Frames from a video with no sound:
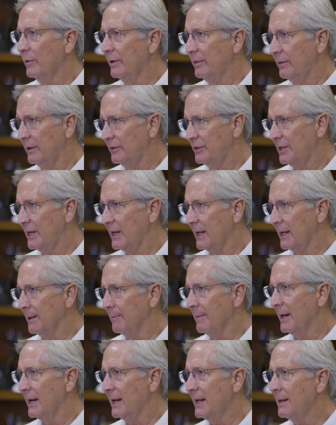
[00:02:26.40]
with the team
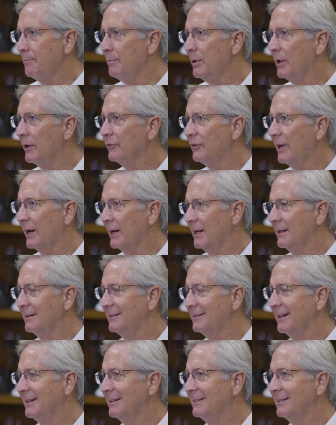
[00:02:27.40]
and he builds that
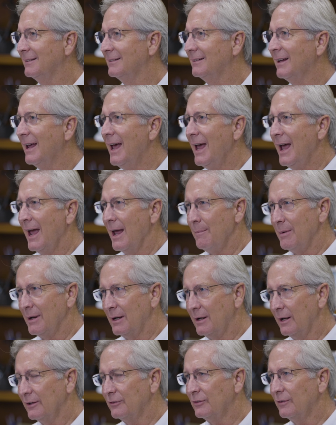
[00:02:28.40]
consensus, and
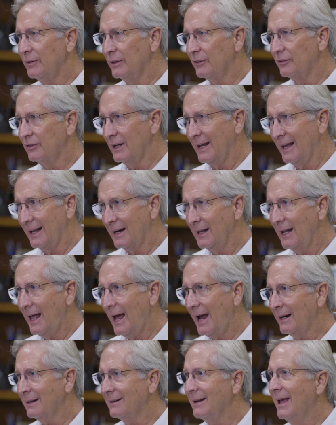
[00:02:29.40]
because of his
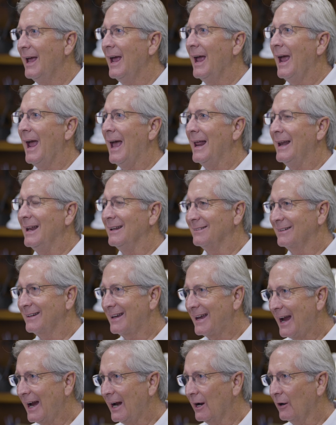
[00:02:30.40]
intellect and his
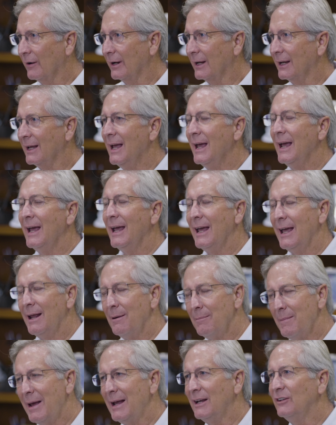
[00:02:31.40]
caring,
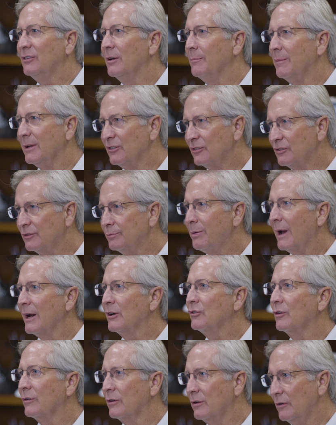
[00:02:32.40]
it makes him a
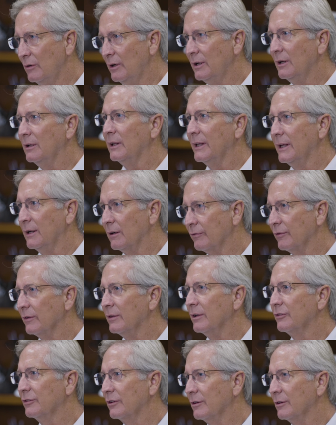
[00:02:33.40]
special, unique leader for this